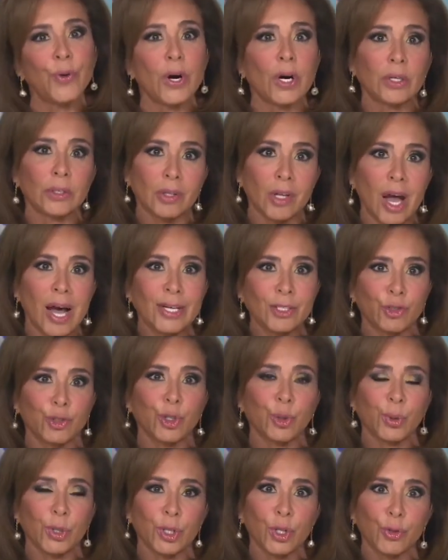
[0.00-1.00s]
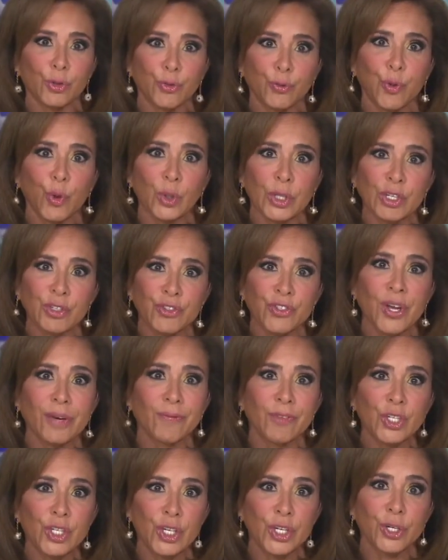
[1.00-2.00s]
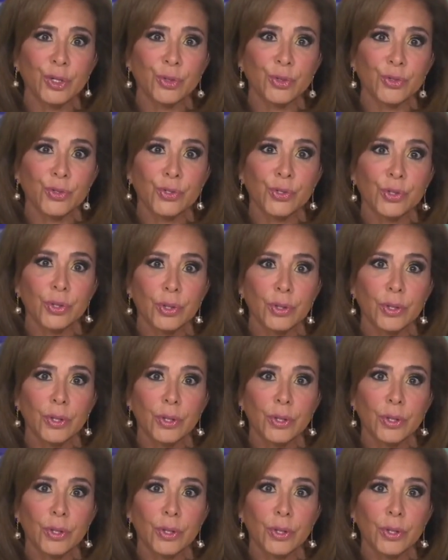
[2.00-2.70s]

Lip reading: our lot during those 47 years?